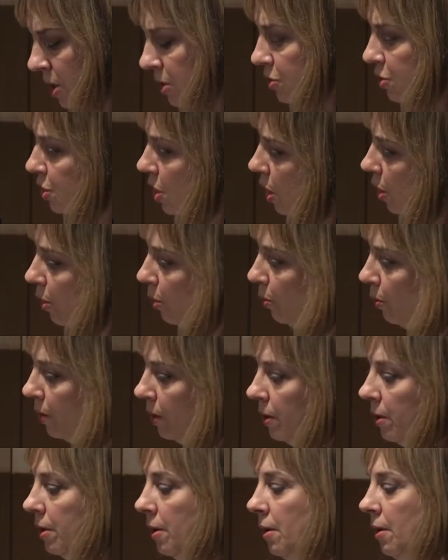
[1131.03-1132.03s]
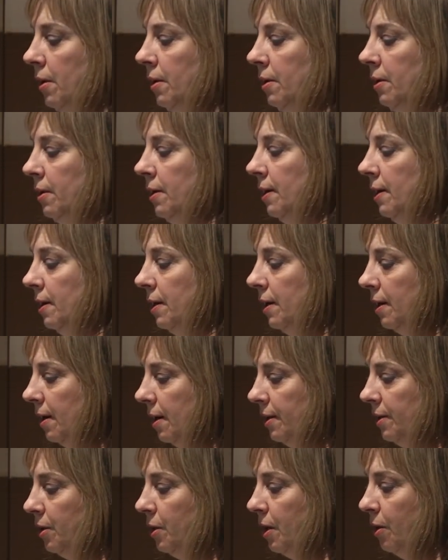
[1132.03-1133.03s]
So,
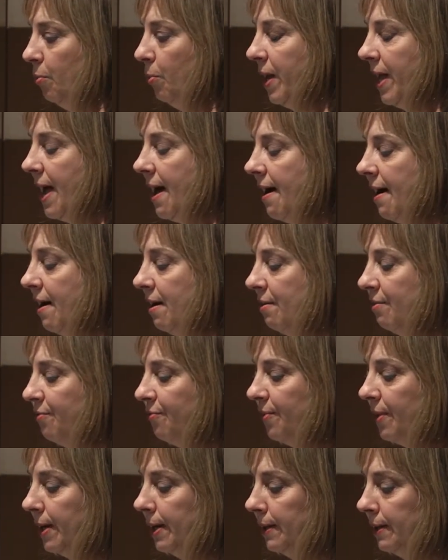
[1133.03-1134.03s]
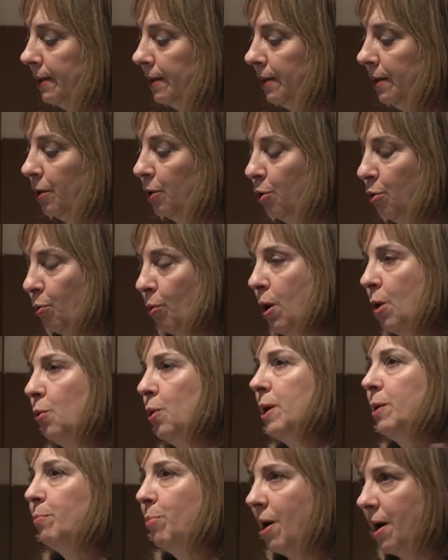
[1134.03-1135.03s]
you know, we have uh,
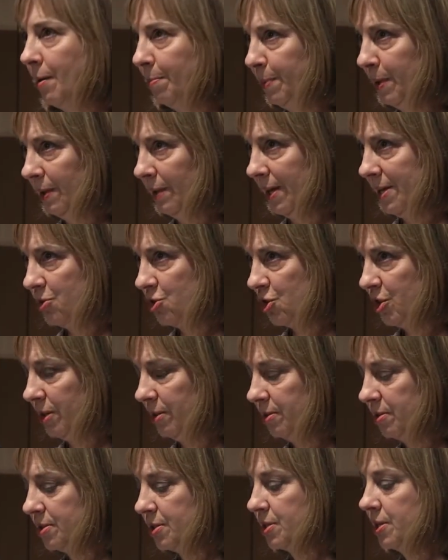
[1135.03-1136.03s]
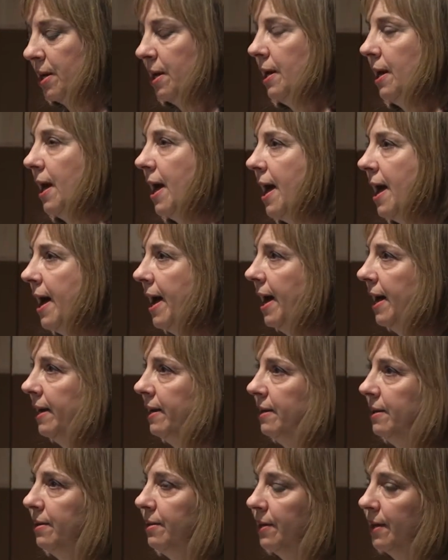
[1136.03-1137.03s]
growing populations
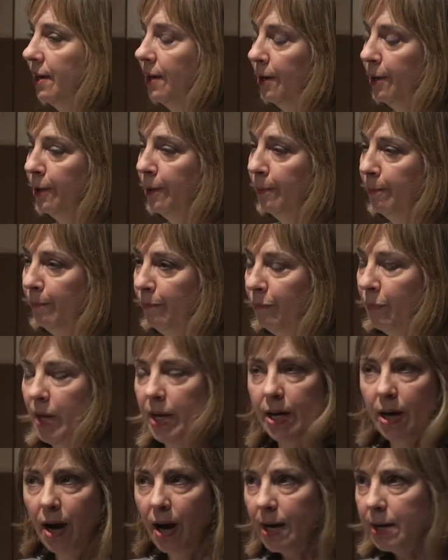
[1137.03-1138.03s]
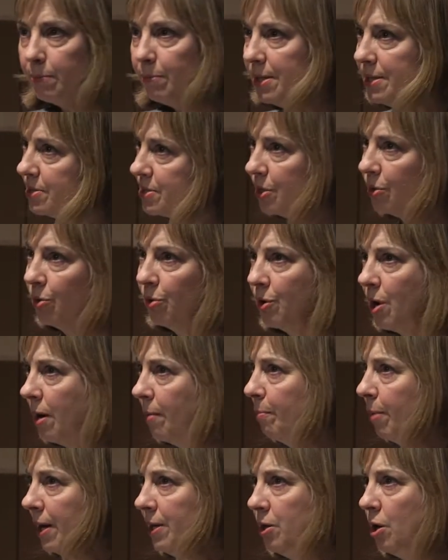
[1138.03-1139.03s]
and um, economies that are
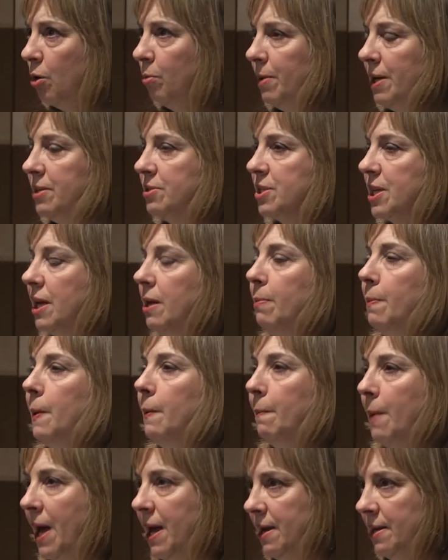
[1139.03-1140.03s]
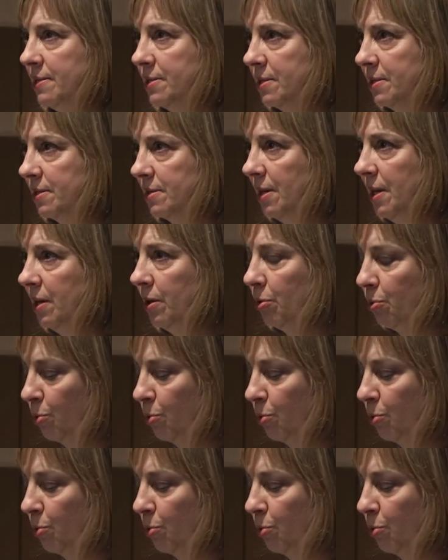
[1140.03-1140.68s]
not by no means keeping pace in